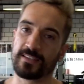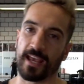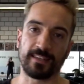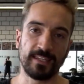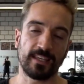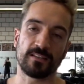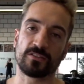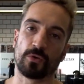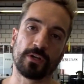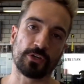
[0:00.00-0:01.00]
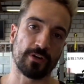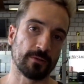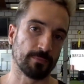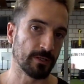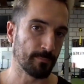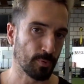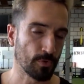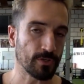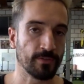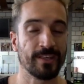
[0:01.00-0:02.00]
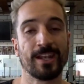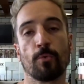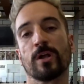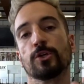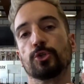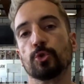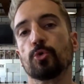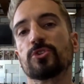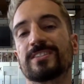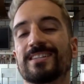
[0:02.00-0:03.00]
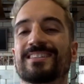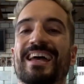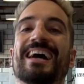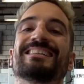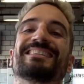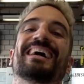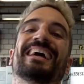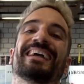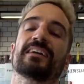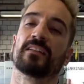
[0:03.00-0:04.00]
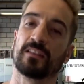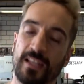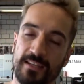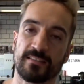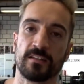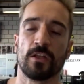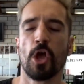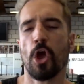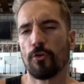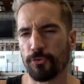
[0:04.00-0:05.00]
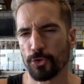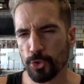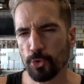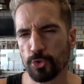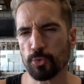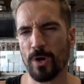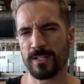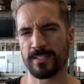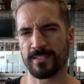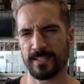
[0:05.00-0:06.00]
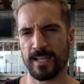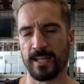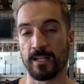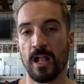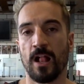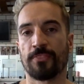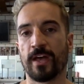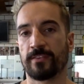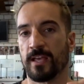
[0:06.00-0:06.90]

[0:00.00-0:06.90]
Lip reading: Technique is so incredibly important, and I want to use this as a lesson for you to understand that